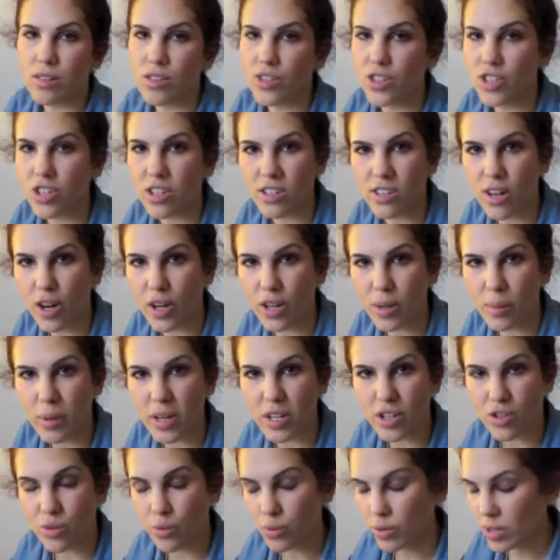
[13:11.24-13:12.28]
just look a
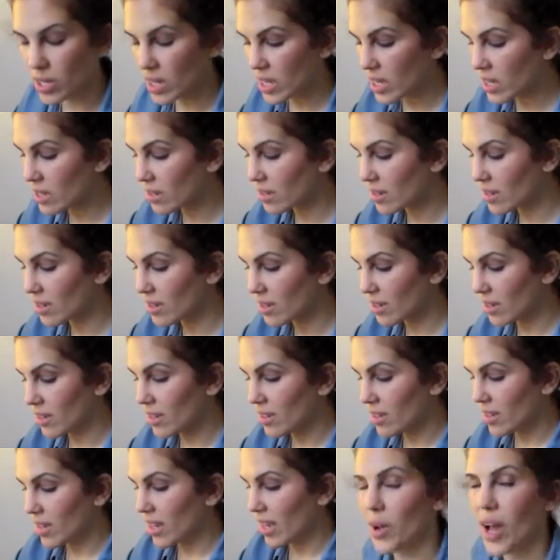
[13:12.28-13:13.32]
bit jaundiced,
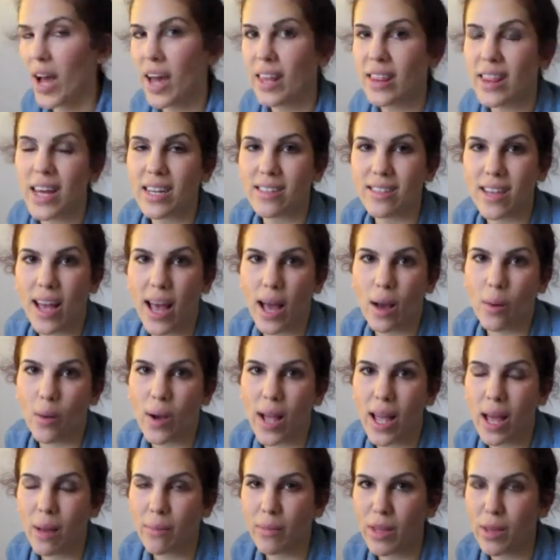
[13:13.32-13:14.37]
and that's how I
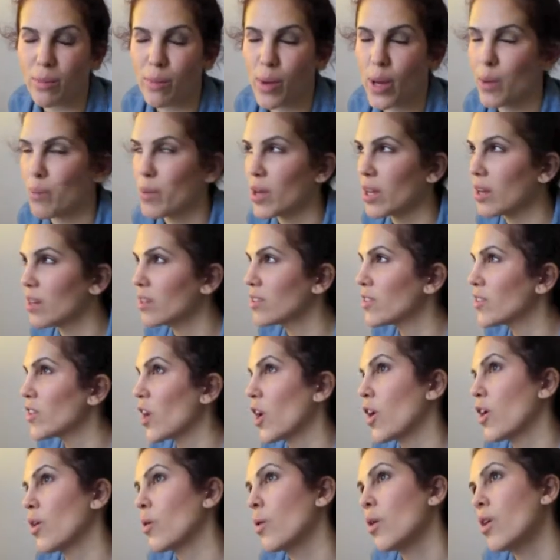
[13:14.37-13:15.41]
am at the moment.
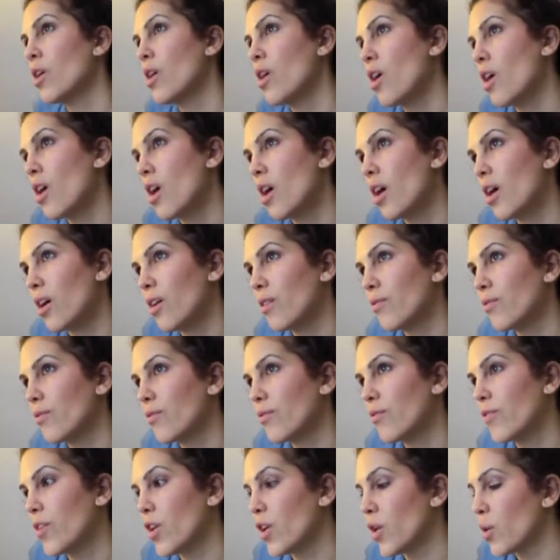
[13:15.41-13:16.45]
So
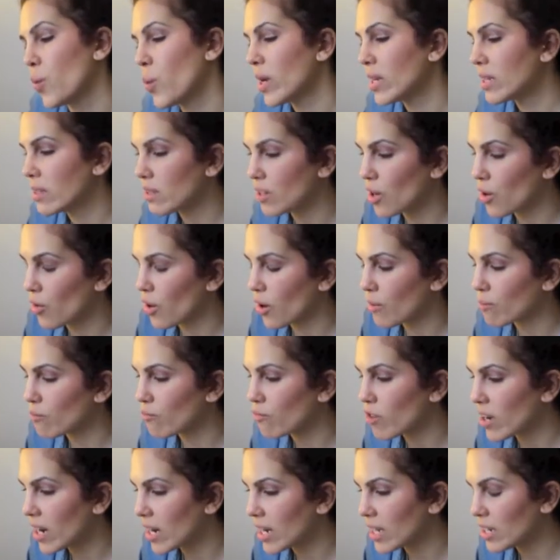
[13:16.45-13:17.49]
for winter I'm
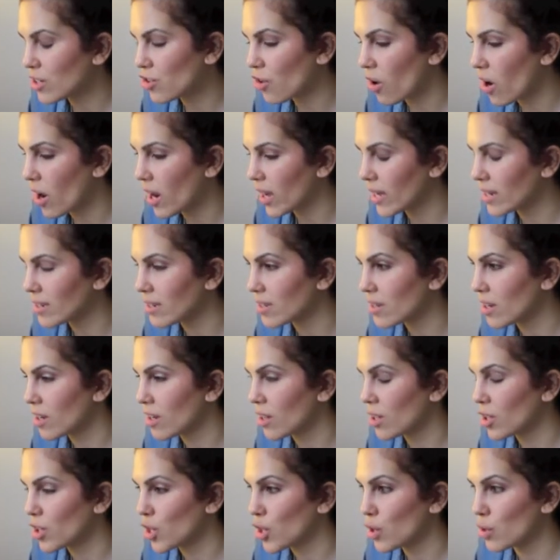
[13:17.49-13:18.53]
really trying
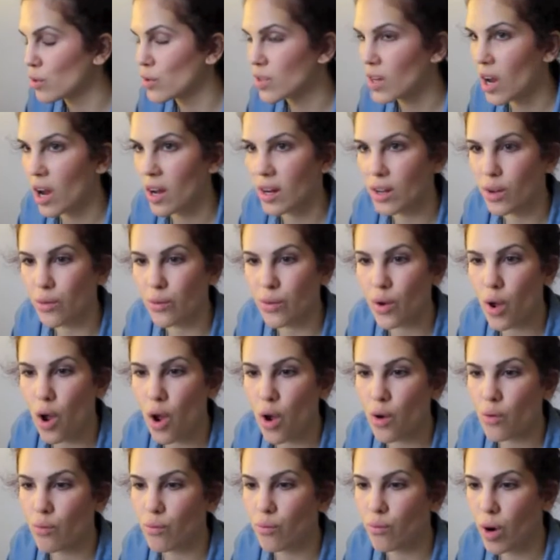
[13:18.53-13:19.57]
to use kind
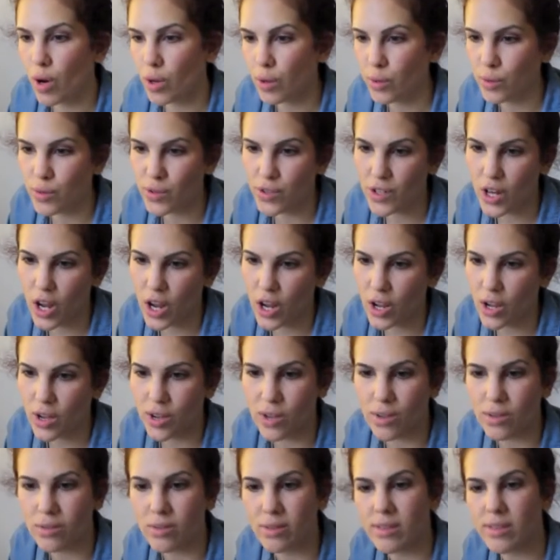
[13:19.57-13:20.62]
of rose
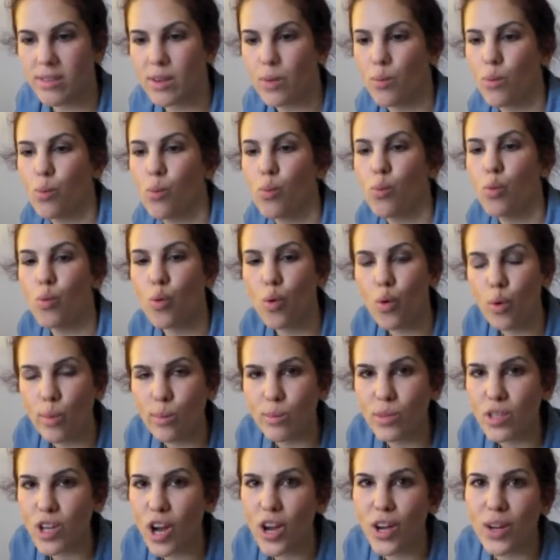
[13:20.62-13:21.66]
tones and
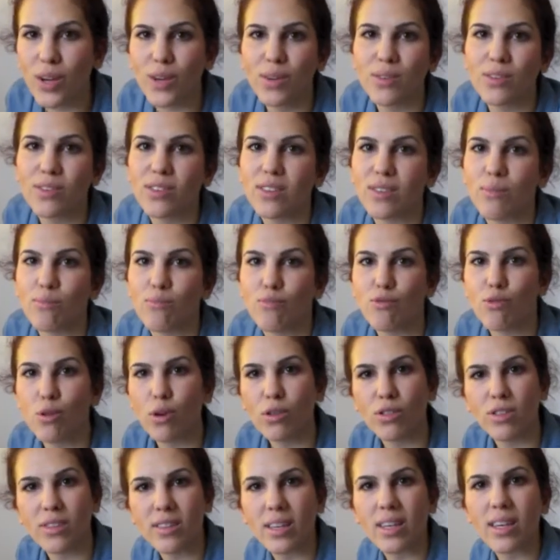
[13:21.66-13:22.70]
warm tones and
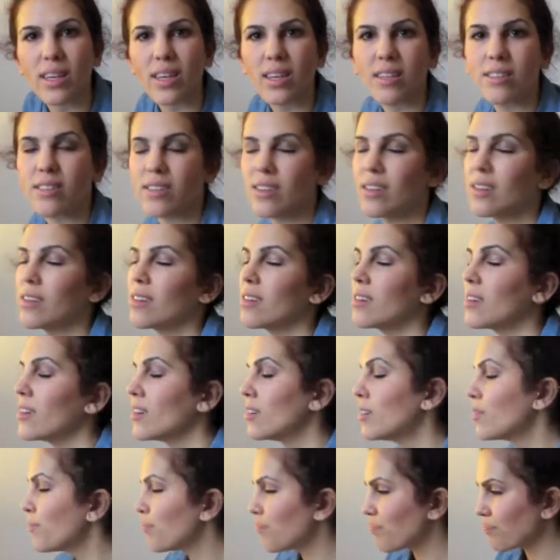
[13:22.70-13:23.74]
bronzes and
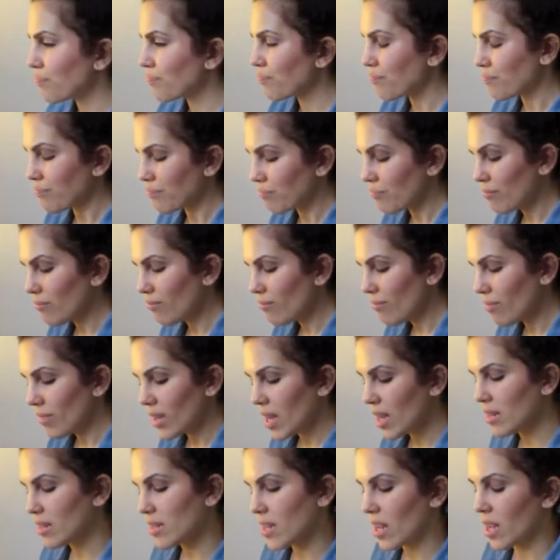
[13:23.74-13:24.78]

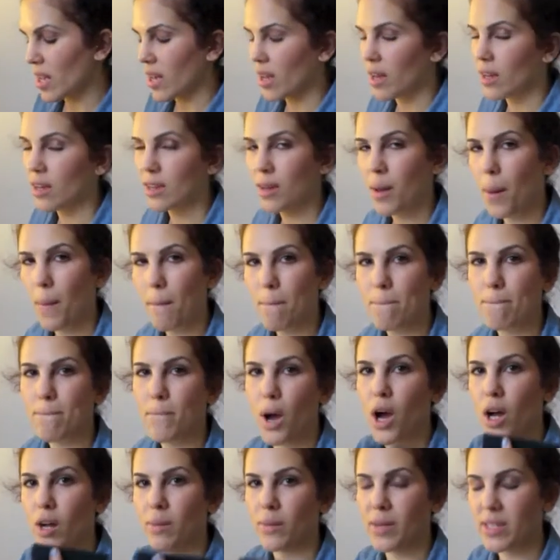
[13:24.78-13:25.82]
to
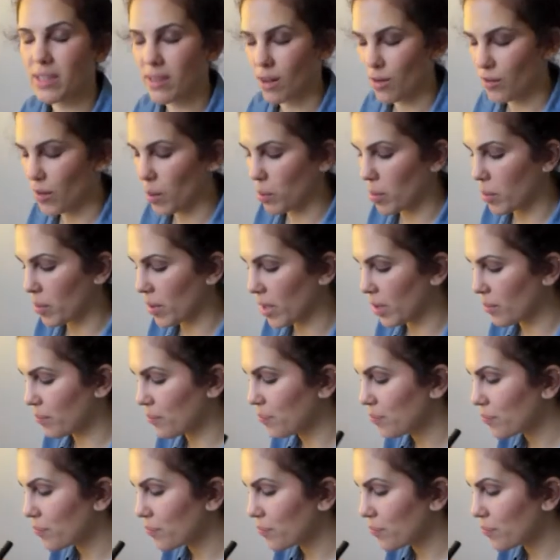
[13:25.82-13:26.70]
perk myself up a bit.